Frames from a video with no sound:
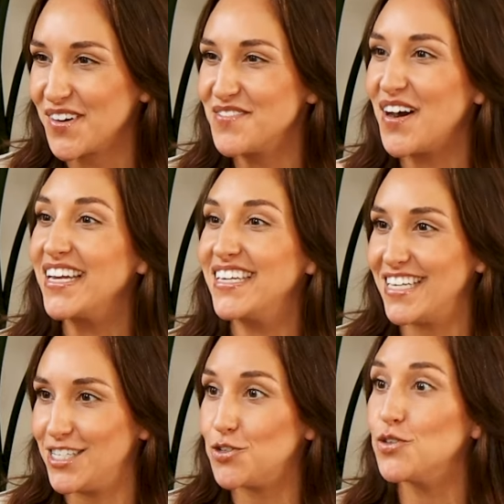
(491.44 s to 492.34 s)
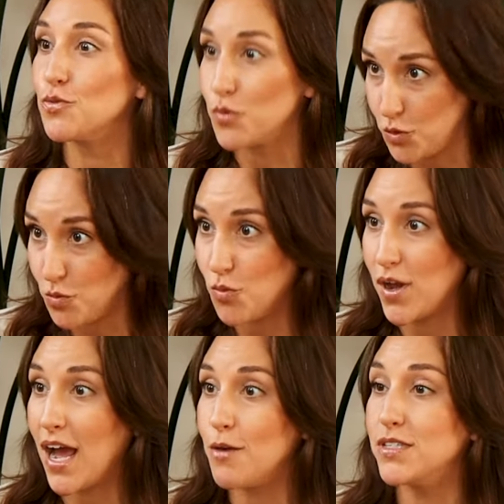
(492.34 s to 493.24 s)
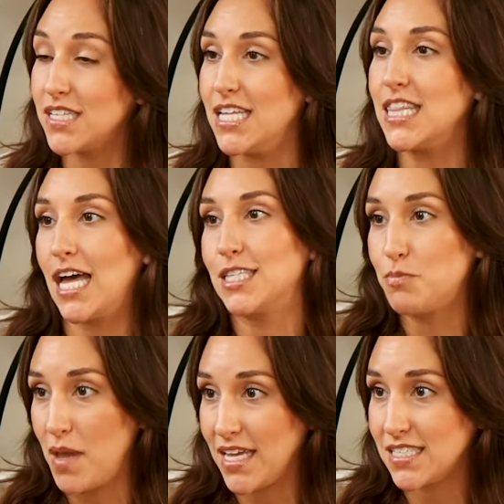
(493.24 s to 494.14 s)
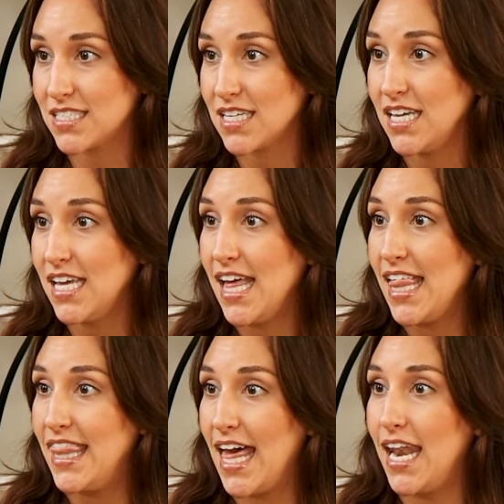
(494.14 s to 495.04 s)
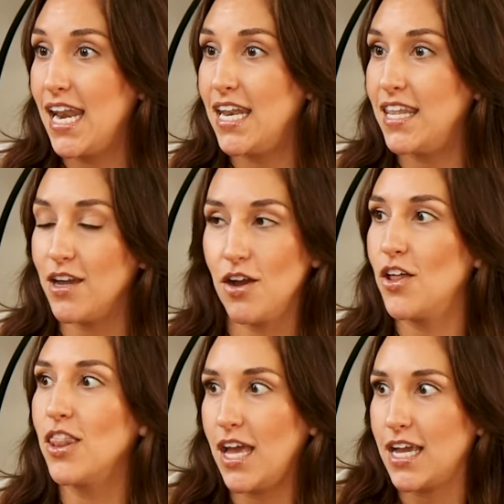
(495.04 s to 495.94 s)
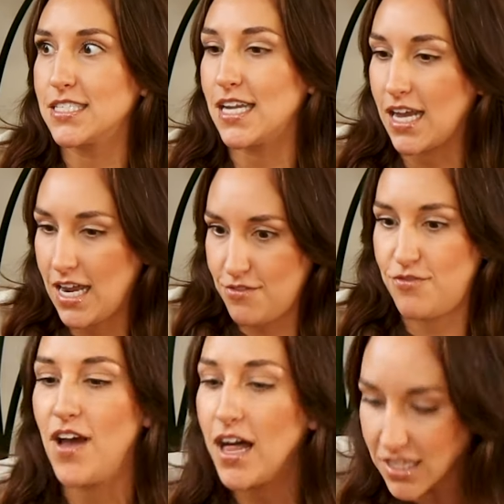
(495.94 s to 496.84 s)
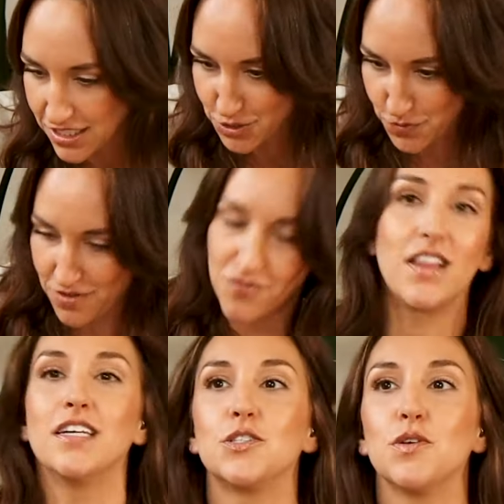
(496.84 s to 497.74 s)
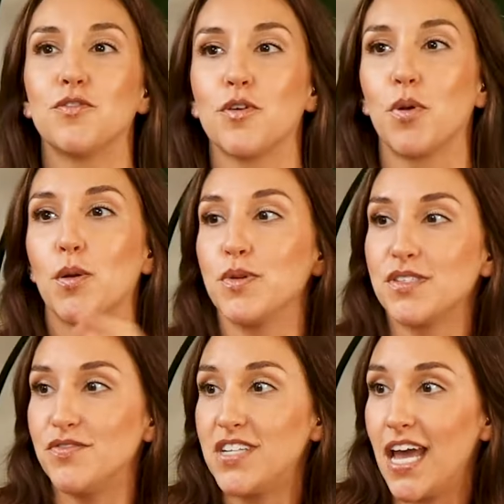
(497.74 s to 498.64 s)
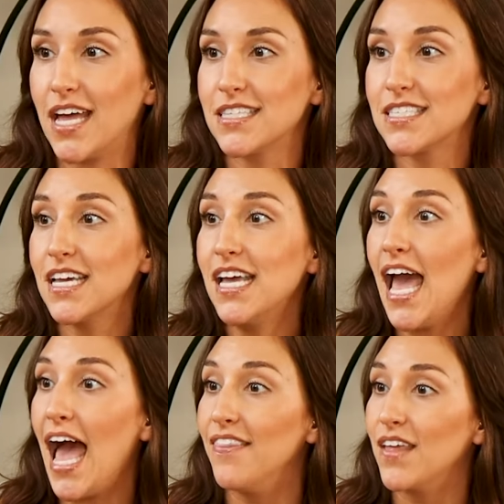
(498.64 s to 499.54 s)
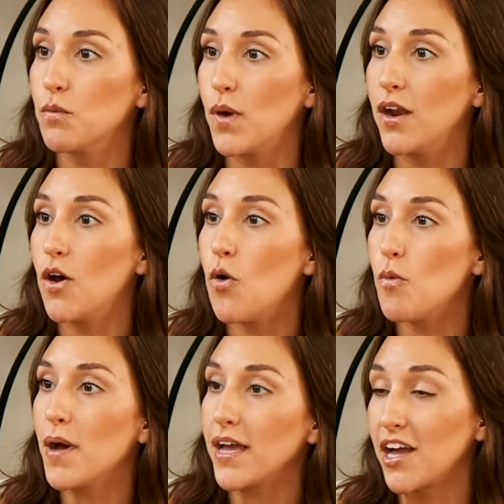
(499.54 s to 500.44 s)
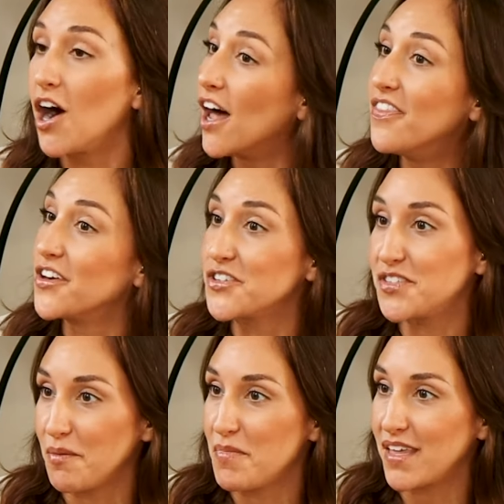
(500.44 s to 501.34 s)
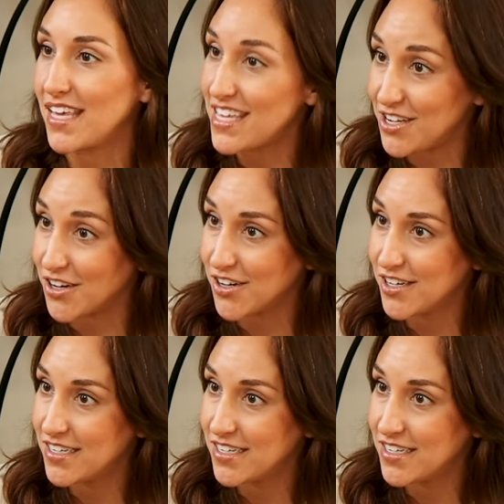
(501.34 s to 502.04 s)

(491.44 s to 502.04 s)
or invited into the room when I was in that space. That, like I said, I kind of fell into it. I fell into it for a purpose of dance, and then went, oh my God, there's something here.